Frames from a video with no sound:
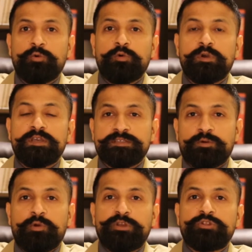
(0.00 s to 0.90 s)
is
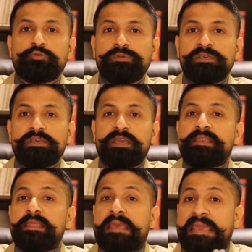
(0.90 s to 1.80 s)
going to be in
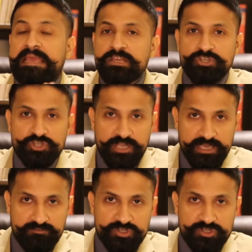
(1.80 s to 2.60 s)
English language.